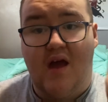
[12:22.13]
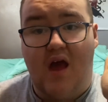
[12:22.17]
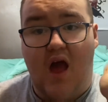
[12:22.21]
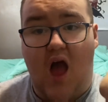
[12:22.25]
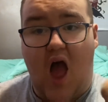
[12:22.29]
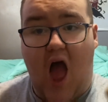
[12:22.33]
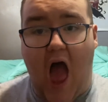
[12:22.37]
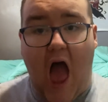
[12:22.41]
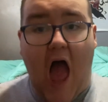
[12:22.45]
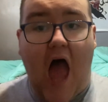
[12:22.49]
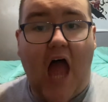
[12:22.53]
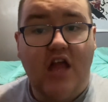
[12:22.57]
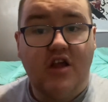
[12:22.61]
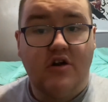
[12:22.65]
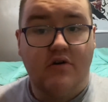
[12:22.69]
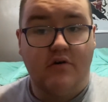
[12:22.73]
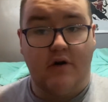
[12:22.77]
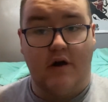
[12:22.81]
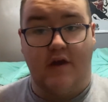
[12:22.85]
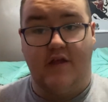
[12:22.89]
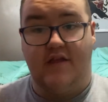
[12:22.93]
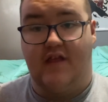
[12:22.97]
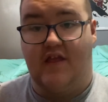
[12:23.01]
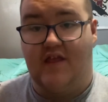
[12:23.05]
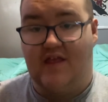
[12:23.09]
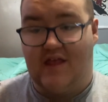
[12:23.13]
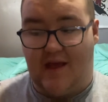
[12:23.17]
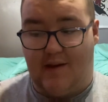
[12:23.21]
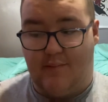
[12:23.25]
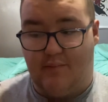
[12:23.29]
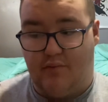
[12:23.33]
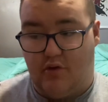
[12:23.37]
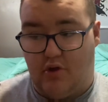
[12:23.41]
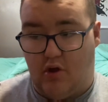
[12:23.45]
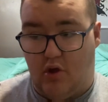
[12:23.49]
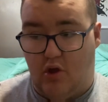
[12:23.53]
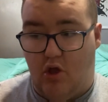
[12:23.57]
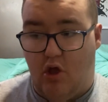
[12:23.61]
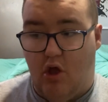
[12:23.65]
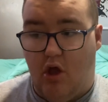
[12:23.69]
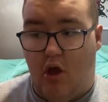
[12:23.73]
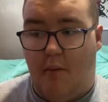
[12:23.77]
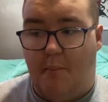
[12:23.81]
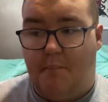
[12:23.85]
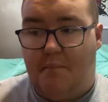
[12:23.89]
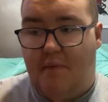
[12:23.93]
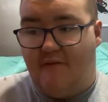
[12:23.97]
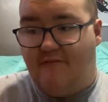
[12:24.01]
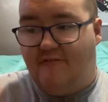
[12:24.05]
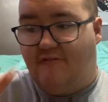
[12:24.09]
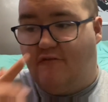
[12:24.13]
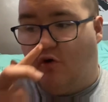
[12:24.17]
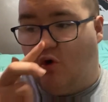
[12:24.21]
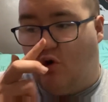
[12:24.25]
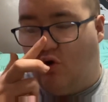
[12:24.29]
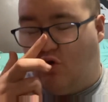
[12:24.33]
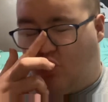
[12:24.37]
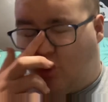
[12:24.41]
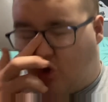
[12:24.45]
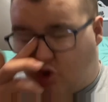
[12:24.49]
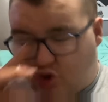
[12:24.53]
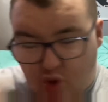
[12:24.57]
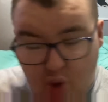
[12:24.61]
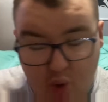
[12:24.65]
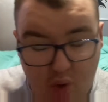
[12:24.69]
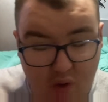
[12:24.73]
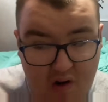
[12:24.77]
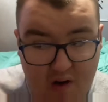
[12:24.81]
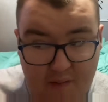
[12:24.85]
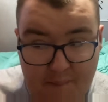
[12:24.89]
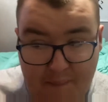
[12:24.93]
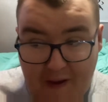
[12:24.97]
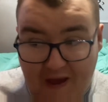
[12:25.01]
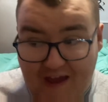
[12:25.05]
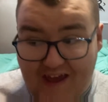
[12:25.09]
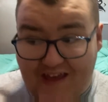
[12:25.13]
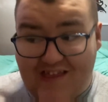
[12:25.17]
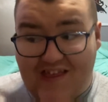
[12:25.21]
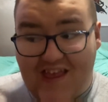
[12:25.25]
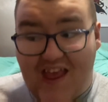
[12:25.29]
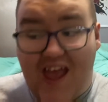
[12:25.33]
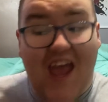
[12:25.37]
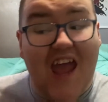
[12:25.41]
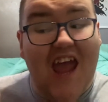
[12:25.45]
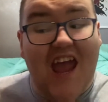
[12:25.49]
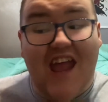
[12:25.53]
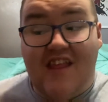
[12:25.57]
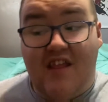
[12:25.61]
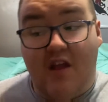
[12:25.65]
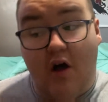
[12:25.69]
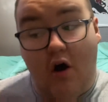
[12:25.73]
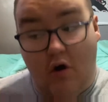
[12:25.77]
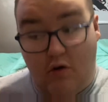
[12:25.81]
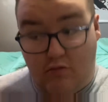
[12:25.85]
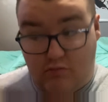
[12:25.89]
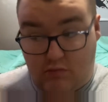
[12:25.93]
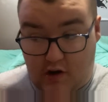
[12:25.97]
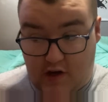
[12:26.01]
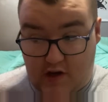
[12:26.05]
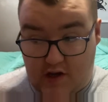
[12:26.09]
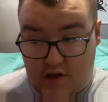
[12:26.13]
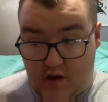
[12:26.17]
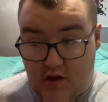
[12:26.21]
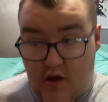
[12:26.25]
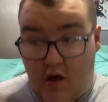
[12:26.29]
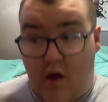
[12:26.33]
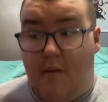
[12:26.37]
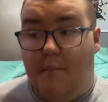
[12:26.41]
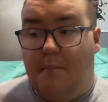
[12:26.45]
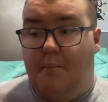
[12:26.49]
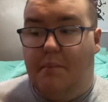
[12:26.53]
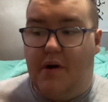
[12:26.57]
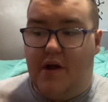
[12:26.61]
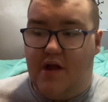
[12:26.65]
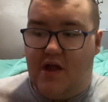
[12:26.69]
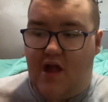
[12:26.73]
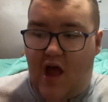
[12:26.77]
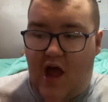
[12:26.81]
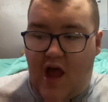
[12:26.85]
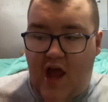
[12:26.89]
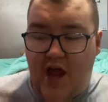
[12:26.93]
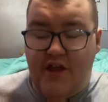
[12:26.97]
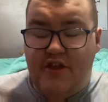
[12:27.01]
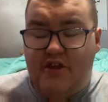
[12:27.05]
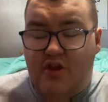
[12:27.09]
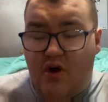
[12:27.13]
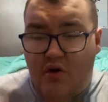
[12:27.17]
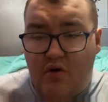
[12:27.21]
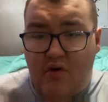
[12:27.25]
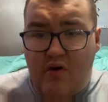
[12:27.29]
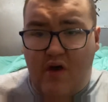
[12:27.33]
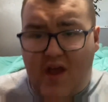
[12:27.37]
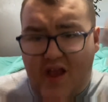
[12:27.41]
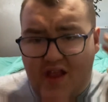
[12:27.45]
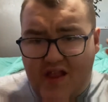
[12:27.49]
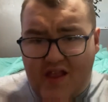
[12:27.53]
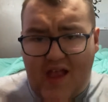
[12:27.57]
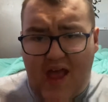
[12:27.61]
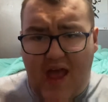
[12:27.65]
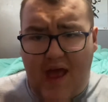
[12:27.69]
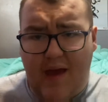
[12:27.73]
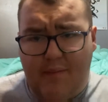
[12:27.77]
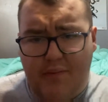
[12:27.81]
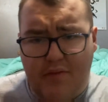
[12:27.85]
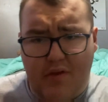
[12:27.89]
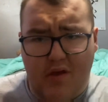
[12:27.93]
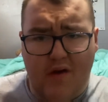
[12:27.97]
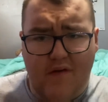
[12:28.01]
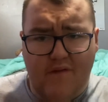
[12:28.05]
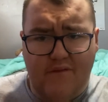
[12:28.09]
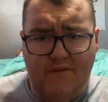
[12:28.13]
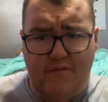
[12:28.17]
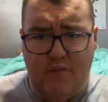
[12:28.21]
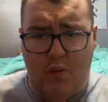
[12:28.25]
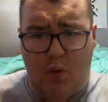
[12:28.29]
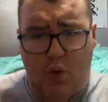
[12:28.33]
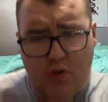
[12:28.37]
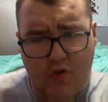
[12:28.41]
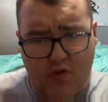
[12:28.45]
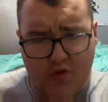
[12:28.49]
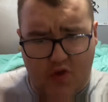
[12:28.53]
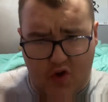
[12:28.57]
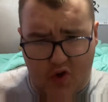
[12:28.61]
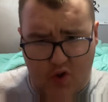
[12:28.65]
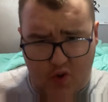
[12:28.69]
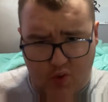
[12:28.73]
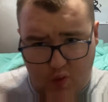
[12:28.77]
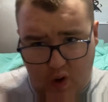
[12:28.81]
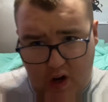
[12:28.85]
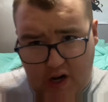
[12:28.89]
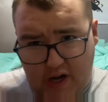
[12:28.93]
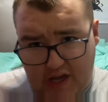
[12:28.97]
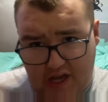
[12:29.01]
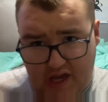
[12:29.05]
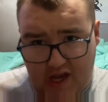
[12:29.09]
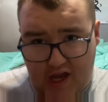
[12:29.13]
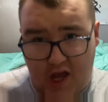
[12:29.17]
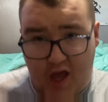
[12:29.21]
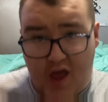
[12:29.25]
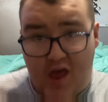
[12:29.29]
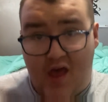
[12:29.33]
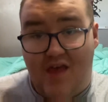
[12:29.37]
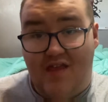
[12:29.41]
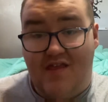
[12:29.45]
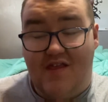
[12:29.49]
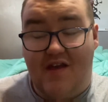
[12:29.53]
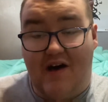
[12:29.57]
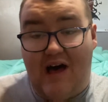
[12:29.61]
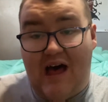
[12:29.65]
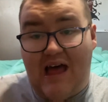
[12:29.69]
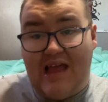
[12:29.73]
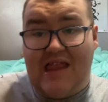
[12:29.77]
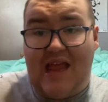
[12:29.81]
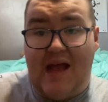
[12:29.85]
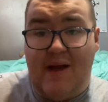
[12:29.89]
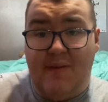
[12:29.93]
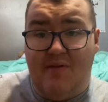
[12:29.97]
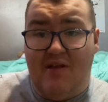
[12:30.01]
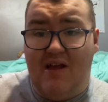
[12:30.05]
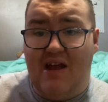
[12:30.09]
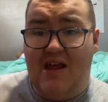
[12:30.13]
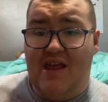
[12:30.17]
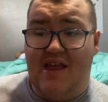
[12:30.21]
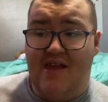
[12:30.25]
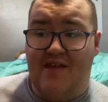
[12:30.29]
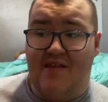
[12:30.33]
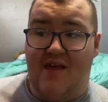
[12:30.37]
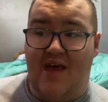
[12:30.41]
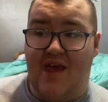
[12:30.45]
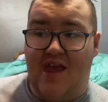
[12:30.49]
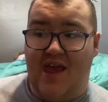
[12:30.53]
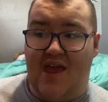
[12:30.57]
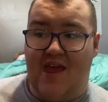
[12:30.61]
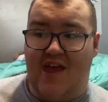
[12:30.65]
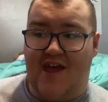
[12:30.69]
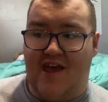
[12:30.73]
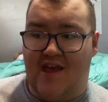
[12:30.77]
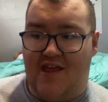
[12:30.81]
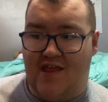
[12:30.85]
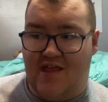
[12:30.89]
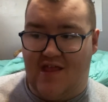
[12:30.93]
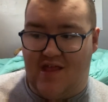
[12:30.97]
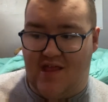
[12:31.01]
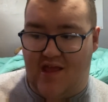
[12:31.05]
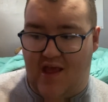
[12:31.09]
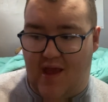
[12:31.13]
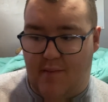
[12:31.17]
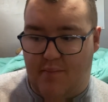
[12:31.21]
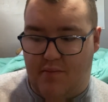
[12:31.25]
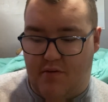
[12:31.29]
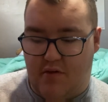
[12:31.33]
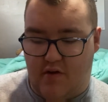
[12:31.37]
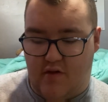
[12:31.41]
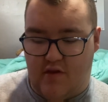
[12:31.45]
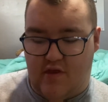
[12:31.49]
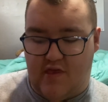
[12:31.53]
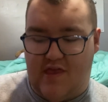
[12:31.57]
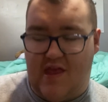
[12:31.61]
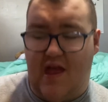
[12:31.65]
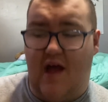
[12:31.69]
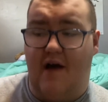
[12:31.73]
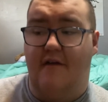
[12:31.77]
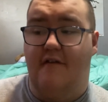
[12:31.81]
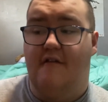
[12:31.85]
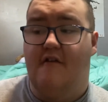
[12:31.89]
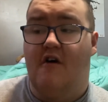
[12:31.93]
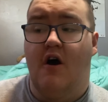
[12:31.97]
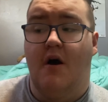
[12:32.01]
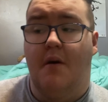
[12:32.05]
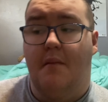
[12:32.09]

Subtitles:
I don't like this episode. But for a story pace, it's alright. But I don't like the episode for the writing. The last episode, I didn't like it because of the episode itself.